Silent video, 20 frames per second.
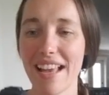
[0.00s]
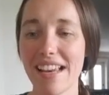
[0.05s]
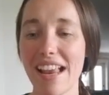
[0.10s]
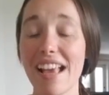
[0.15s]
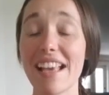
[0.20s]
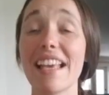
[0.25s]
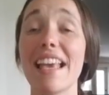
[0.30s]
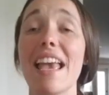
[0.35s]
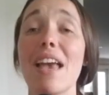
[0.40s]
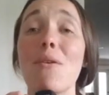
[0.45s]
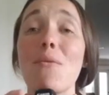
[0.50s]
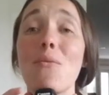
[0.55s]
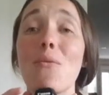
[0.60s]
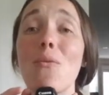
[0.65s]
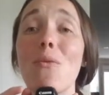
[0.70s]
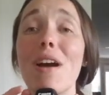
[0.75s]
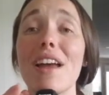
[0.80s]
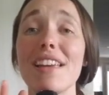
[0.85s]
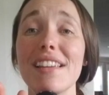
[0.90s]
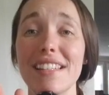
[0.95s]
I can't
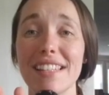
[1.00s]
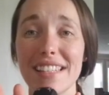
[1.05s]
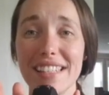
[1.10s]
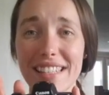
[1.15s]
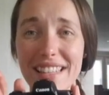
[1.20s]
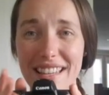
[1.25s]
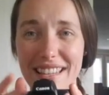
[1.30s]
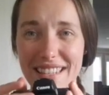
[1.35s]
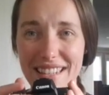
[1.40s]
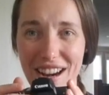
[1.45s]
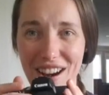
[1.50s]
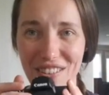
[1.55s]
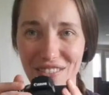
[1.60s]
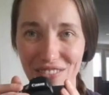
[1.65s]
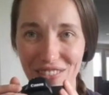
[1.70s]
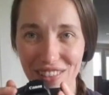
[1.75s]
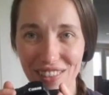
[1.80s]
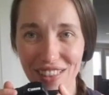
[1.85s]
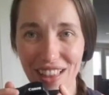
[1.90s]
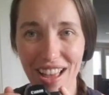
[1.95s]
wait to start
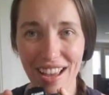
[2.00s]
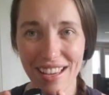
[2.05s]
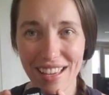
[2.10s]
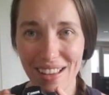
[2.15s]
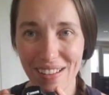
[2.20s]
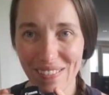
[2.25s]
vlogging